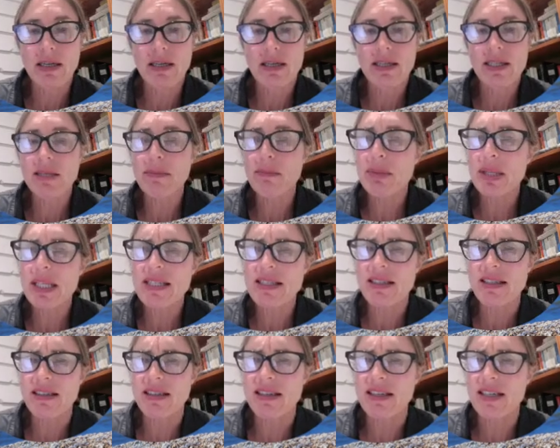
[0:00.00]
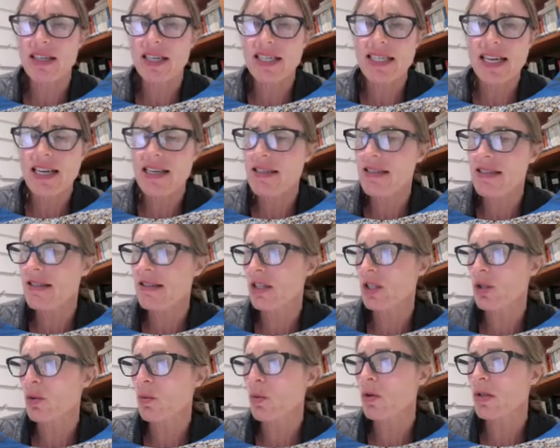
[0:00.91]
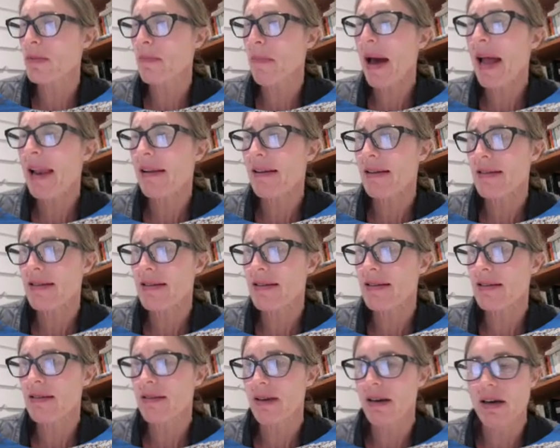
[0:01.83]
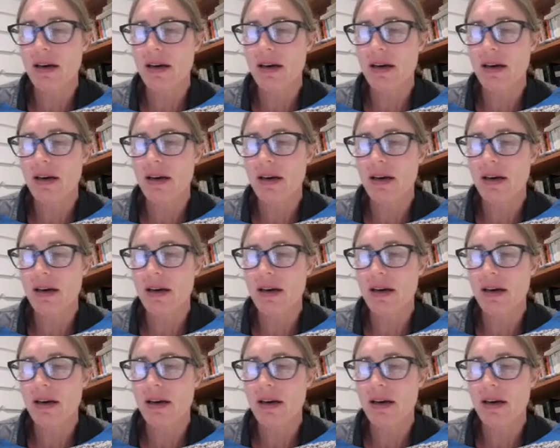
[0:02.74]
simplicity and a tendency towards balance.